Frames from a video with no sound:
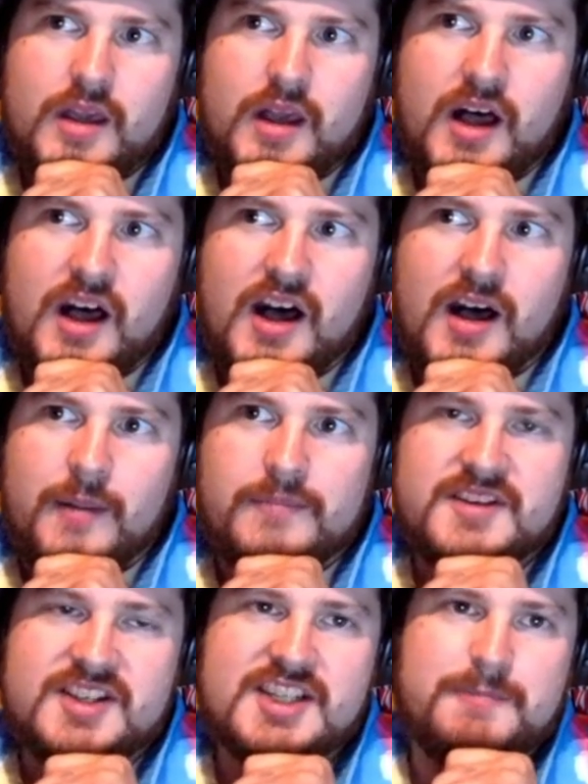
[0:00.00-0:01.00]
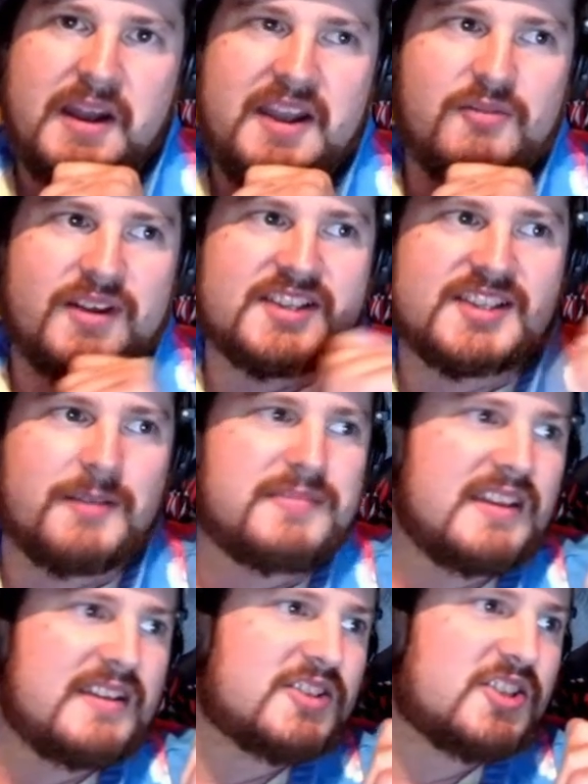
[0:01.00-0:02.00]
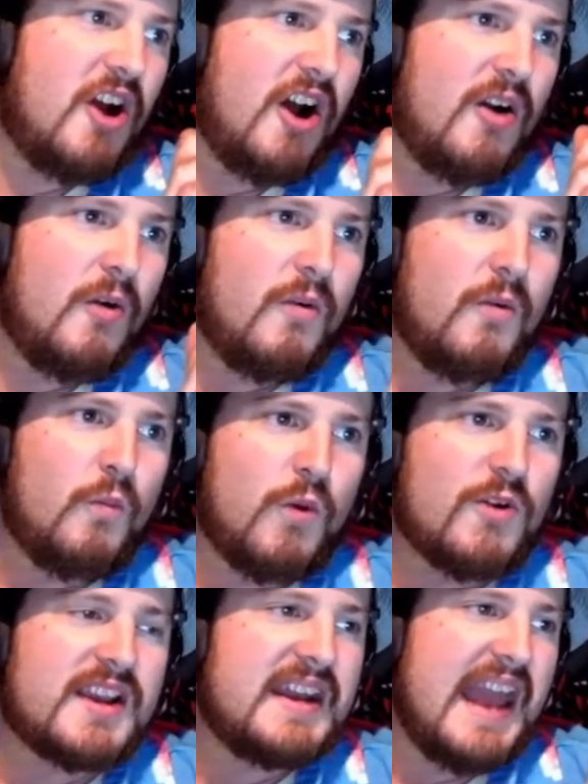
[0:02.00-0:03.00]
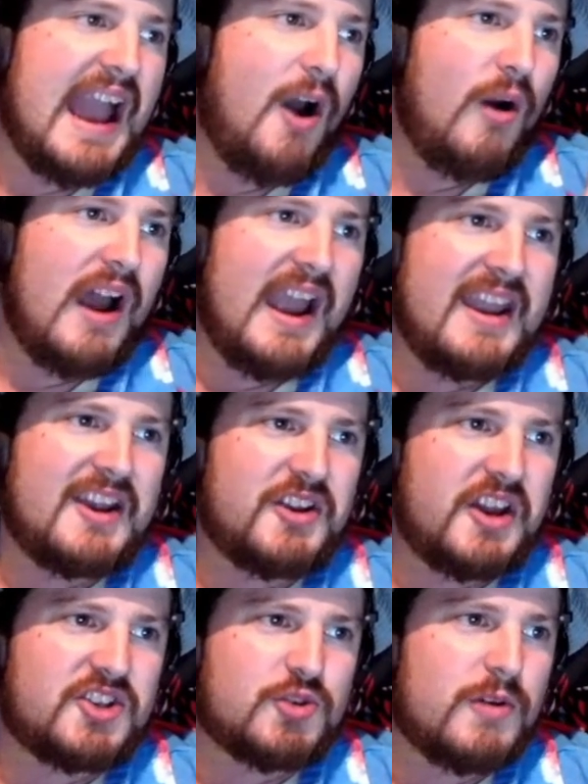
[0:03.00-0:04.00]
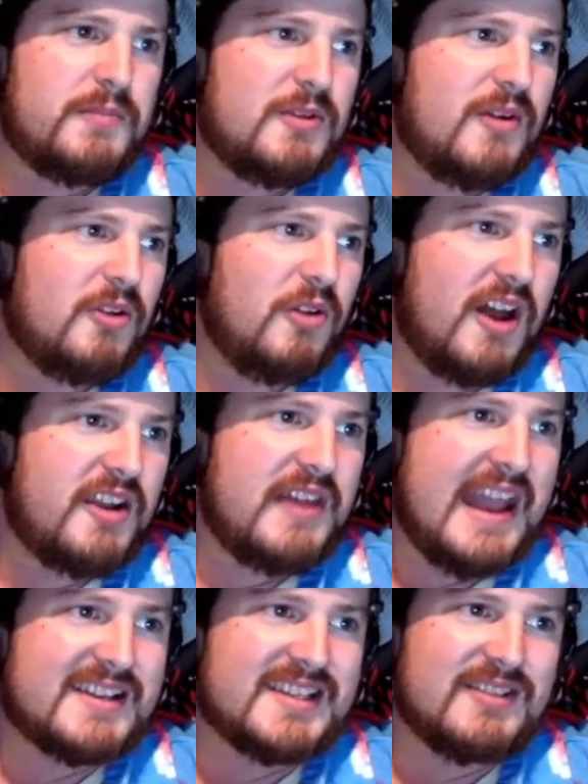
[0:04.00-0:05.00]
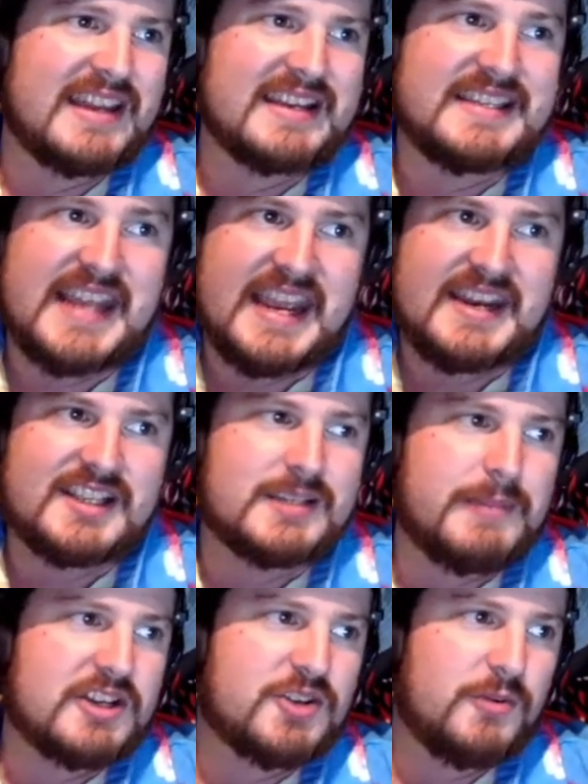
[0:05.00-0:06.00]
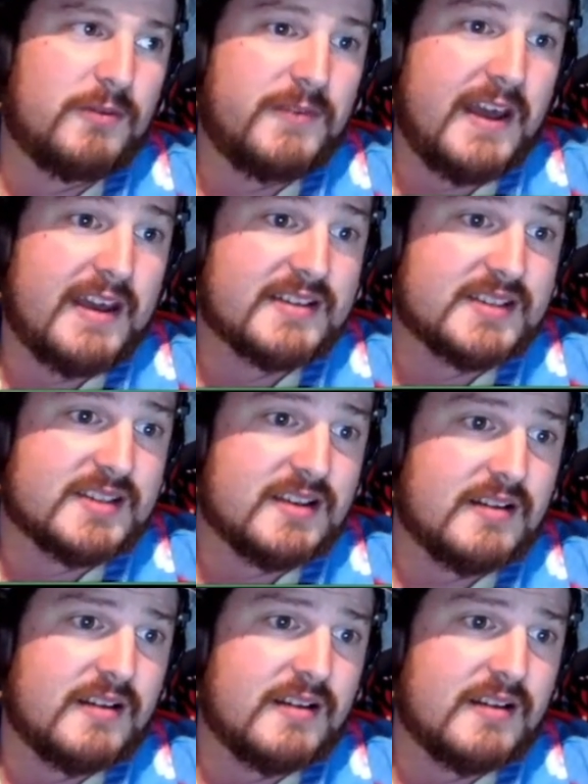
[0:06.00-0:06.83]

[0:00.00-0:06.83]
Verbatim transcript: um, despite, like, some things not working out, I, I attribute a lot of that to, like, dated special effects.